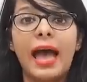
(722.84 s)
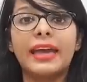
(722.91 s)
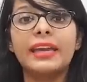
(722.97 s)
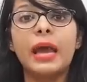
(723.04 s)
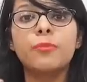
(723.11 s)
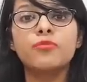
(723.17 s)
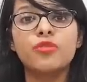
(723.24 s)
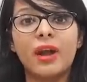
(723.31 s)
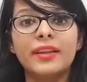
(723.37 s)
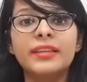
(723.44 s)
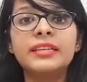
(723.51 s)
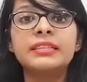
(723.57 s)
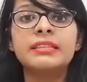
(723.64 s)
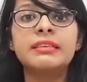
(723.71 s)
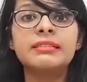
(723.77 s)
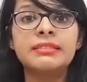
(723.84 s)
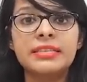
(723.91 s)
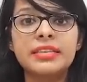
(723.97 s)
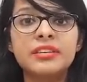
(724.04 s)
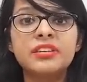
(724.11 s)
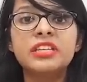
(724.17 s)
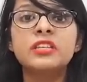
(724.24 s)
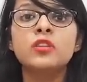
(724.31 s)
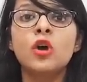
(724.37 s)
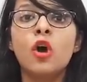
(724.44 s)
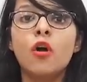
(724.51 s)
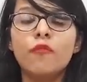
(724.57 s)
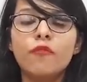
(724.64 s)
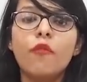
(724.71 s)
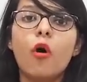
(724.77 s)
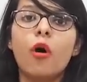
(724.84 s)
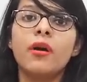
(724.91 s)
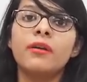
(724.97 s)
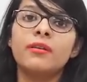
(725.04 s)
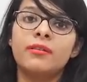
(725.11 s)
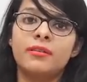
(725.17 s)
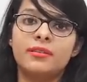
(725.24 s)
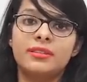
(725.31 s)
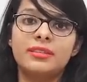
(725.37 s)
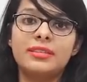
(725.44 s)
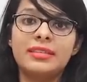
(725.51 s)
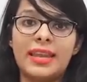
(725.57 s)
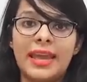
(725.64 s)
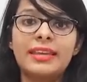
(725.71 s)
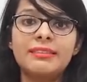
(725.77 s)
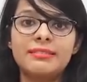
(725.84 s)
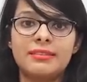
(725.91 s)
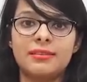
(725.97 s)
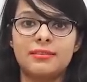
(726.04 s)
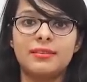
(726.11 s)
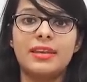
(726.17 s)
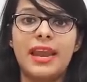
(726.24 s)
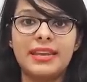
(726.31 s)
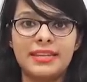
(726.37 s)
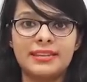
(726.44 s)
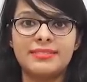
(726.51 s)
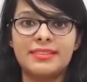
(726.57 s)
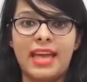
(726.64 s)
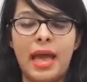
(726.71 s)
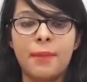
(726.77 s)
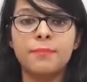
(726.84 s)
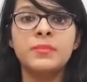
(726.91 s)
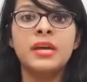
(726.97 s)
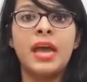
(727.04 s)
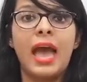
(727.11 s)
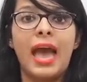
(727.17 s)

i am running this series for the next net exam